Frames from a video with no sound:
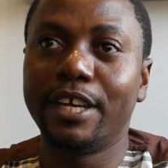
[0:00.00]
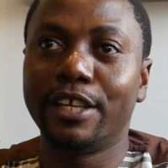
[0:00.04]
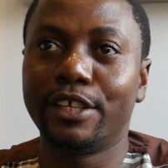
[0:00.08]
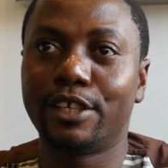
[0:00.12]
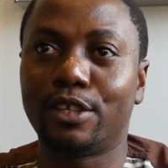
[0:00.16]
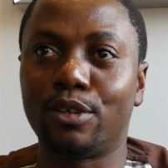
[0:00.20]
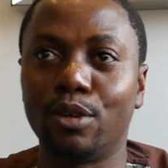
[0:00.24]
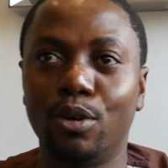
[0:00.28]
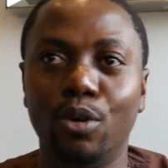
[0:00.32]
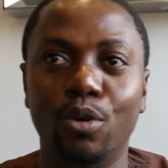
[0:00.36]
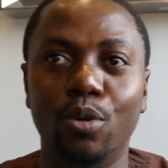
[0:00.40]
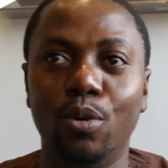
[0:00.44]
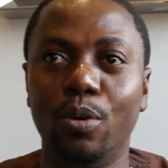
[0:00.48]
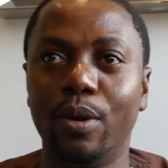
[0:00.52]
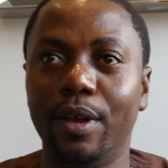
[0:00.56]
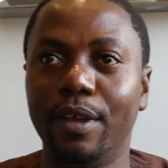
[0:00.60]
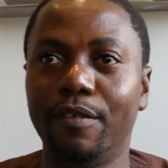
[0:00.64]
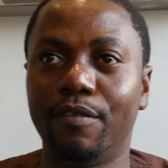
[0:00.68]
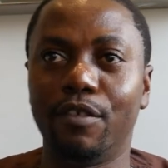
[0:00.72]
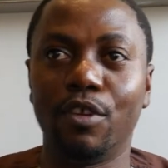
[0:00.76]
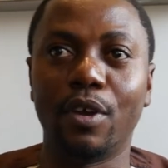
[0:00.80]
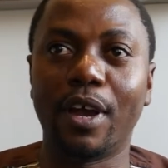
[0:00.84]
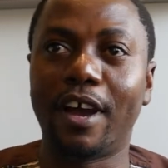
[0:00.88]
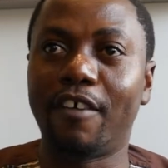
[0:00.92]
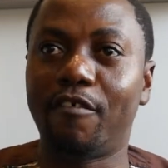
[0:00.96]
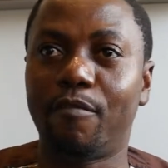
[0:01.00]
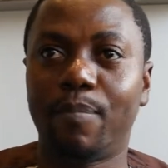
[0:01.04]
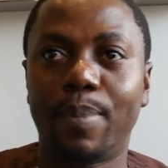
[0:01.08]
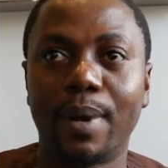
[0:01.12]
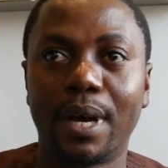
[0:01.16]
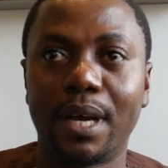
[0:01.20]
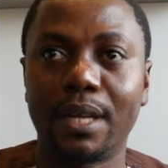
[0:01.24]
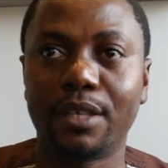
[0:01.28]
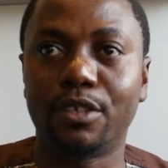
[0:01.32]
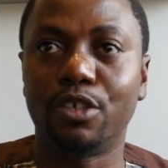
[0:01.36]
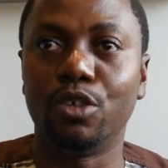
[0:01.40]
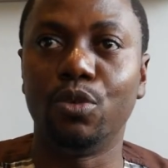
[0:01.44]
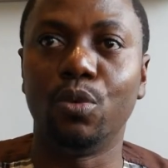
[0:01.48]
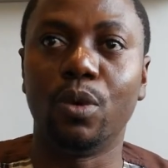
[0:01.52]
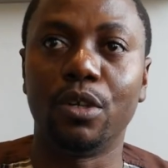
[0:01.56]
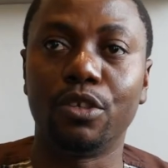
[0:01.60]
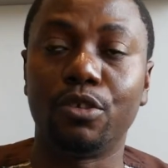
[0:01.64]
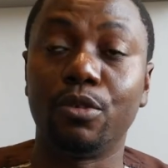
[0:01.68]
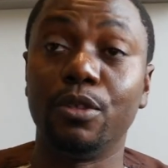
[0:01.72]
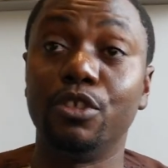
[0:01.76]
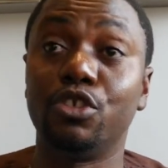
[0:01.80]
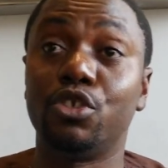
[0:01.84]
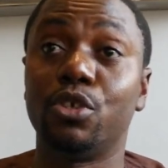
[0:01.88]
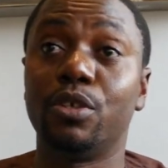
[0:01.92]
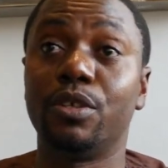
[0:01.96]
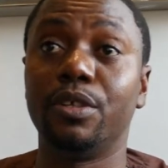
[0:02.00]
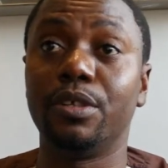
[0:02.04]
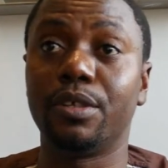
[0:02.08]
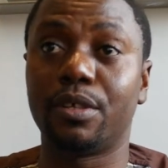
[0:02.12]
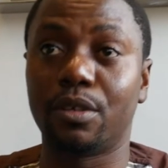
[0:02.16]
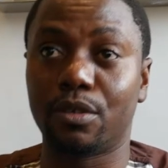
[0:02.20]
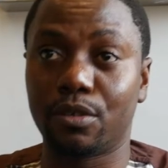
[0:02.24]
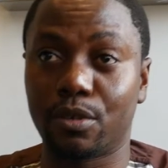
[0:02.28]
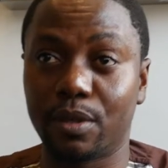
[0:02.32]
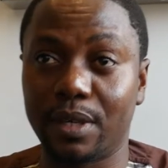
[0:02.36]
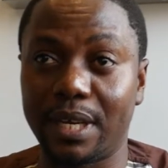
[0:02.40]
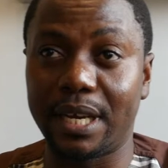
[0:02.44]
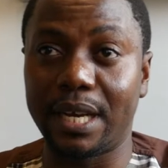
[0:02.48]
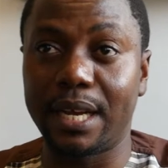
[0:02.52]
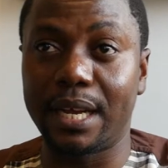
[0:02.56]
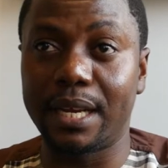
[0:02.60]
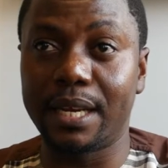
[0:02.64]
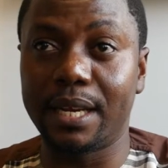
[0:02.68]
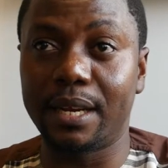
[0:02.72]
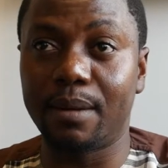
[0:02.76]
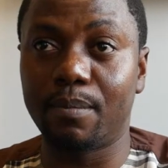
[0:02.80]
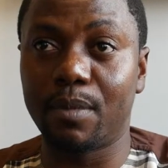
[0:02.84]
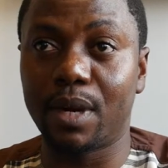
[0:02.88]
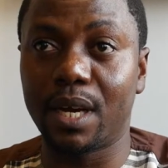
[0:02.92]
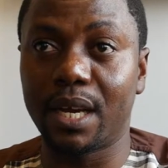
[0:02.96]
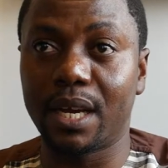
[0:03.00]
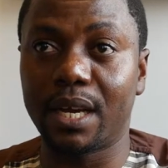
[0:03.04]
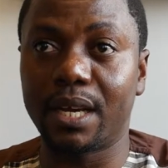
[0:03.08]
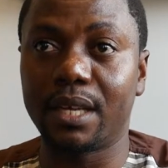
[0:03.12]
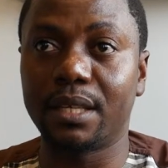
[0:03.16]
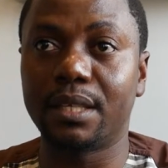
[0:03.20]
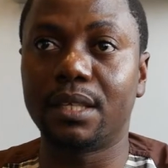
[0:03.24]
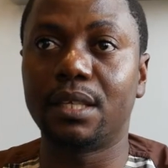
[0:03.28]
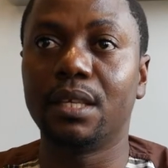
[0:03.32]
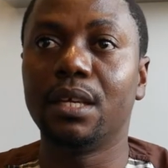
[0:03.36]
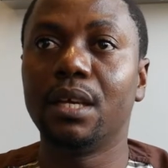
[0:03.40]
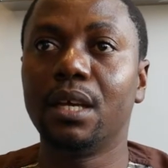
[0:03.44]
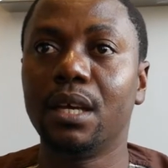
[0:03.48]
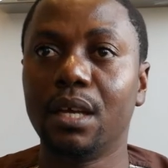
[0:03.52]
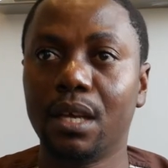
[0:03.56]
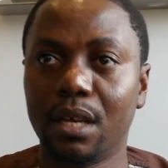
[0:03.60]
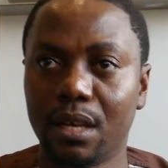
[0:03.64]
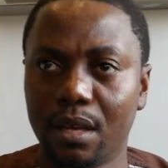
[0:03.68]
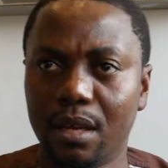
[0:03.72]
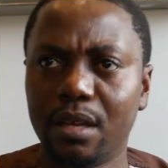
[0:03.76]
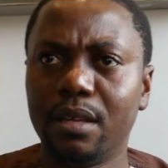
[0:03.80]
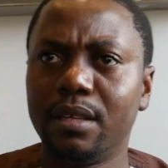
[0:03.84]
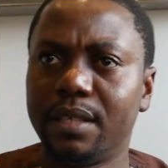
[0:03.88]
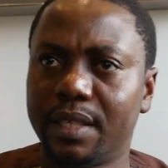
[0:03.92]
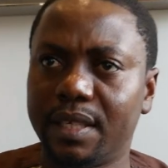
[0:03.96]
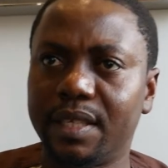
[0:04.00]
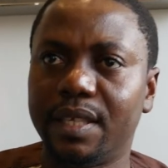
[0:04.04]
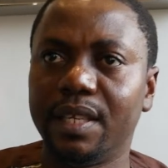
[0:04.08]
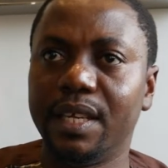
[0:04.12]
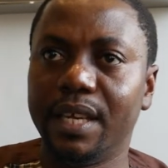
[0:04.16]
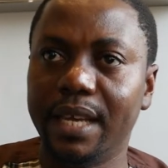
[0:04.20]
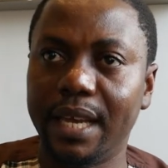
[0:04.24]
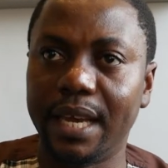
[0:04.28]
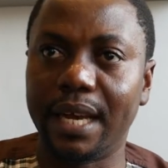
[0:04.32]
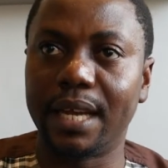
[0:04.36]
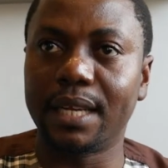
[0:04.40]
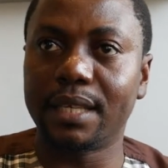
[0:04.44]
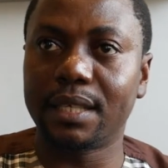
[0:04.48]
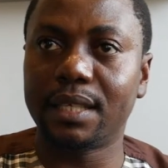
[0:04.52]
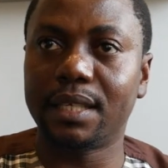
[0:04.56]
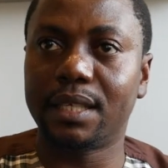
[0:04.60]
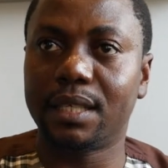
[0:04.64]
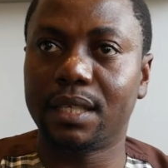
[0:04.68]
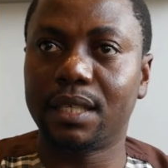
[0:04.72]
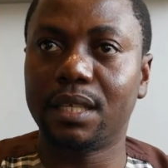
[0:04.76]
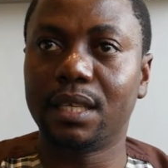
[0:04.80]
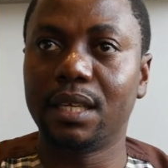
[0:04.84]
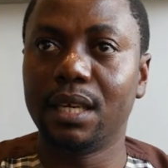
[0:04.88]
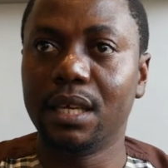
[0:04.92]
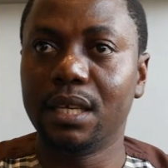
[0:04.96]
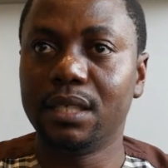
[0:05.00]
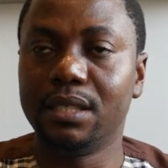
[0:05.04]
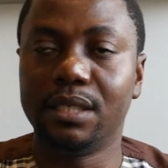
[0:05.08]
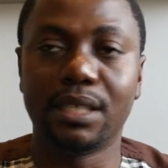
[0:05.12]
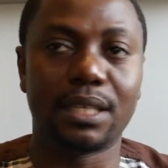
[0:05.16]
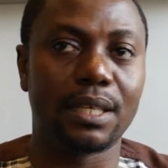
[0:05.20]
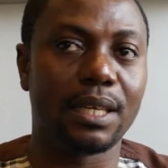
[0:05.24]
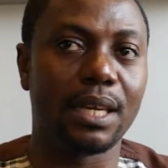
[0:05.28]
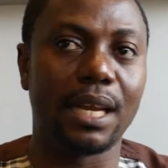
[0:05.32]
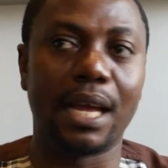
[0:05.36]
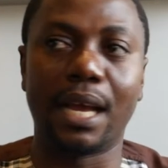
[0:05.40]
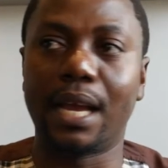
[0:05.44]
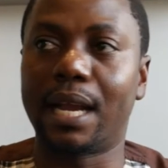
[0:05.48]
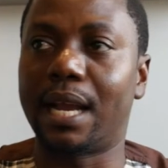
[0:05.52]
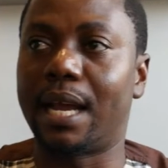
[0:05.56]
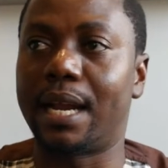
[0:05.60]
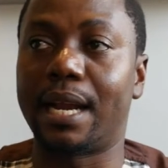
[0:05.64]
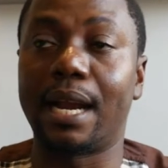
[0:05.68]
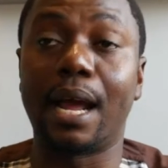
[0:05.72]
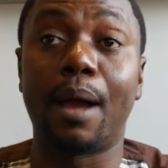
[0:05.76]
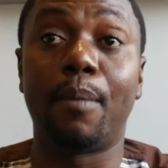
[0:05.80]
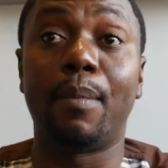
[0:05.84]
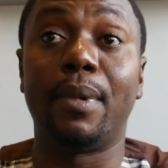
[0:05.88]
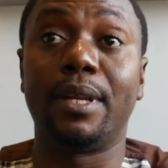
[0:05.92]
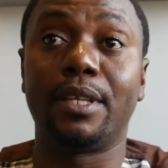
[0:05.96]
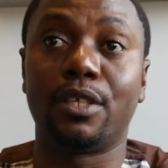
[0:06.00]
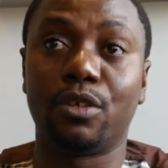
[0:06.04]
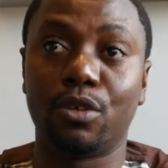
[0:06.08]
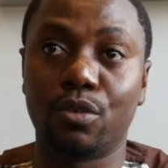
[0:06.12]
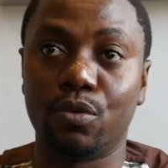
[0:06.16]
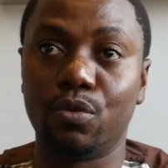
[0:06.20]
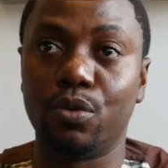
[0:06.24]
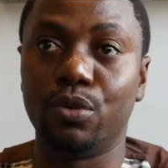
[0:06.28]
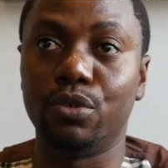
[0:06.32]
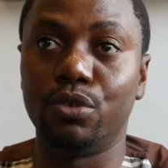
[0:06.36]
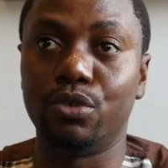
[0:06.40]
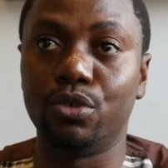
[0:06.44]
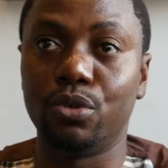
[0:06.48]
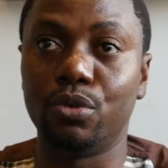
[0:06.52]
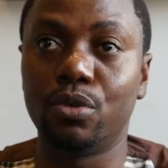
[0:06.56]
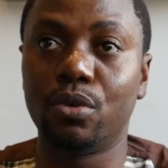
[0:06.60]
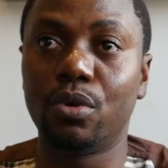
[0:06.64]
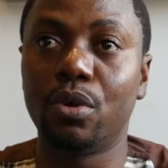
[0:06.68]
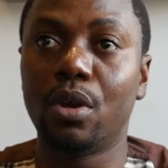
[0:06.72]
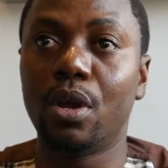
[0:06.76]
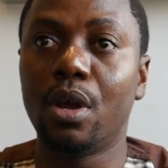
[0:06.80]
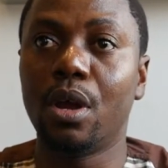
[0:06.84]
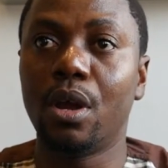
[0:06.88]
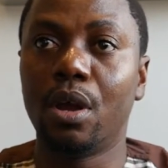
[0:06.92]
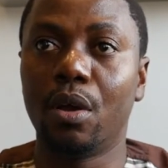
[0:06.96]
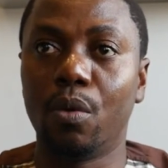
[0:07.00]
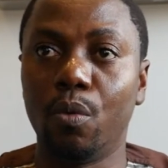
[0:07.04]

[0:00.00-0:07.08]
So if you have parts you want to introduce onto Ghanaian market, see us, just like an Amazon will do.